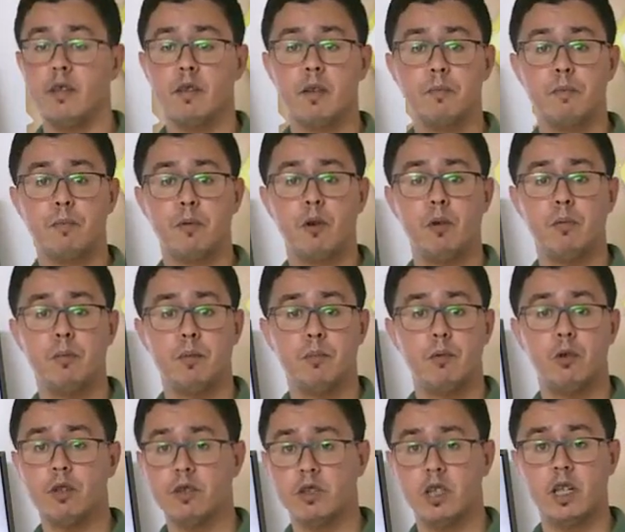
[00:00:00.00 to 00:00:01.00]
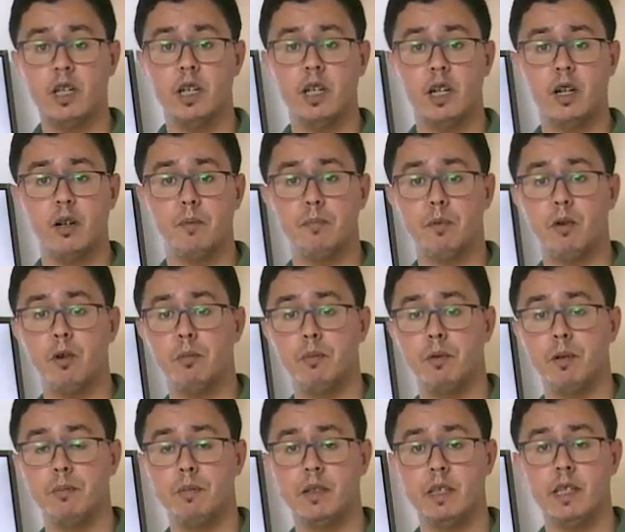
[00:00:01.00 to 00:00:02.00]
a problem or technical
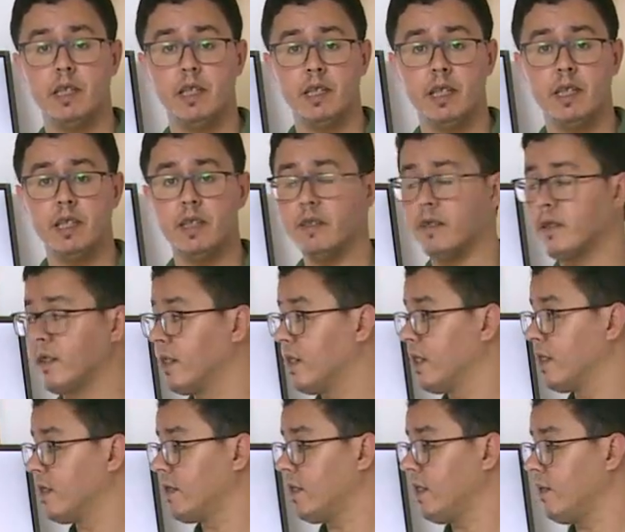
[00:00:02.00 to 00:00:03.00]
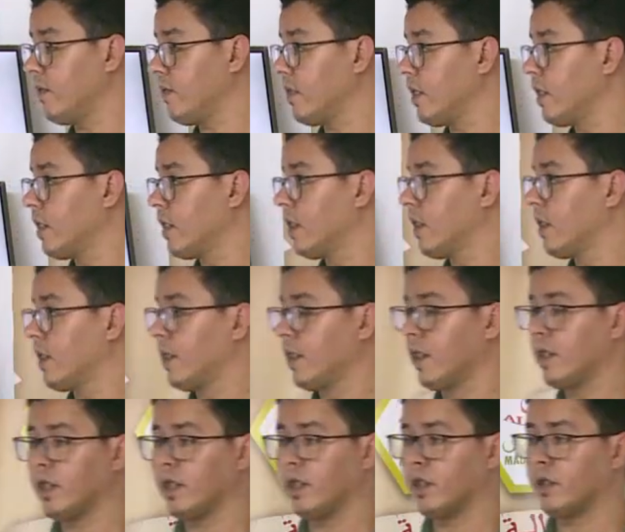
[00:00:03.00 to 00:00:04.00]
problem in his TV.
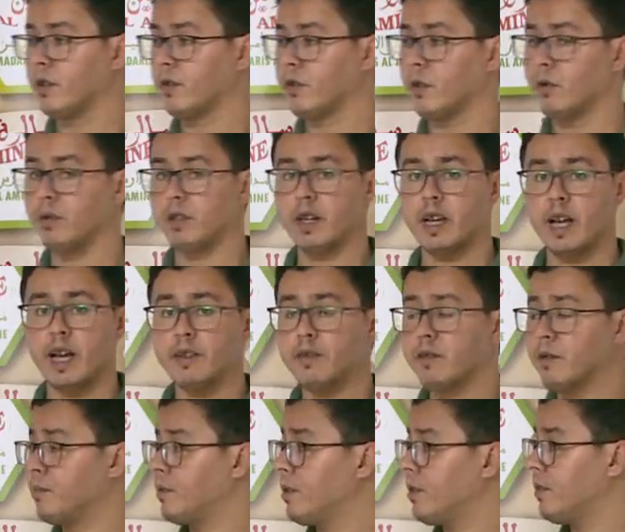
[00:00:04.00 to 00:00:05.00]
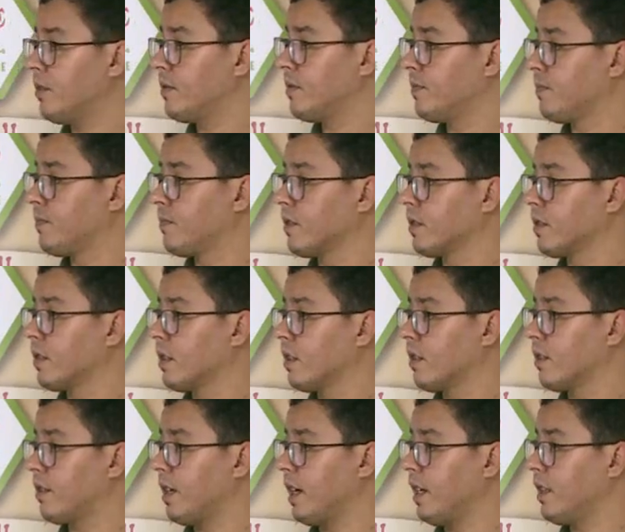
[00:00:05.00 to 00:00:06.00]
So the customer
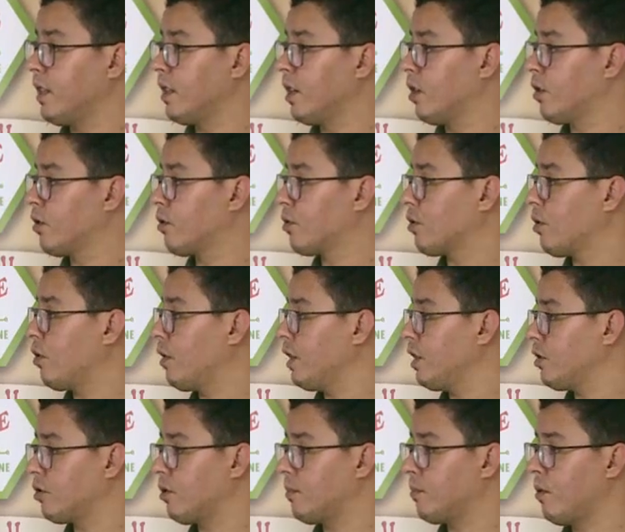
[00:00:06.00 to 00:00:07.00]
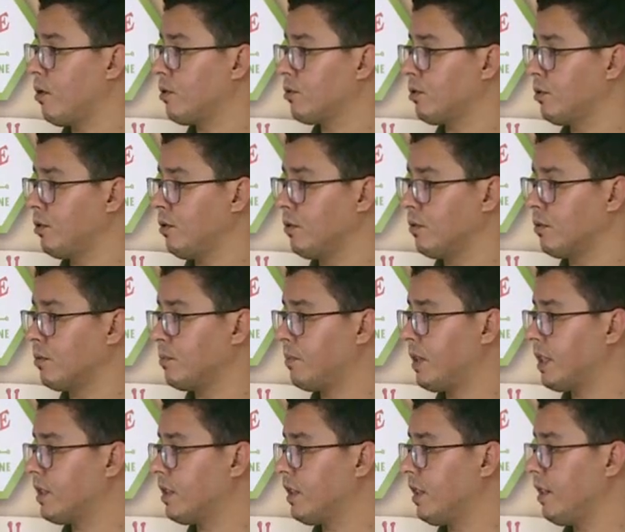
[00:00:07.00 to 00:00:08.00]
said, sorry to bother you,
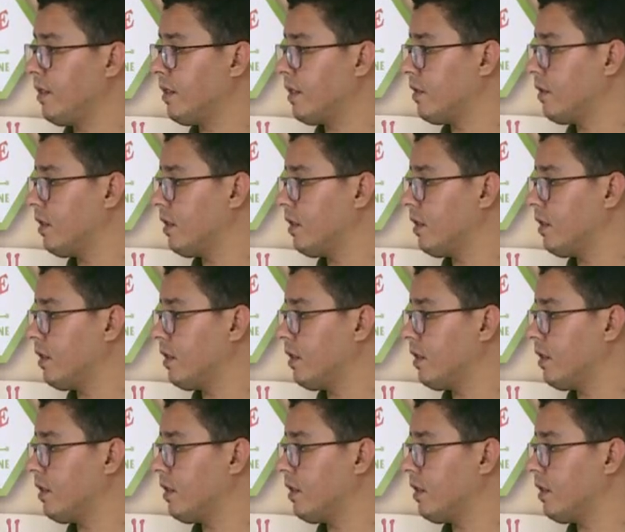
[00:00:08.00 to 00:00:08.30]
but there is a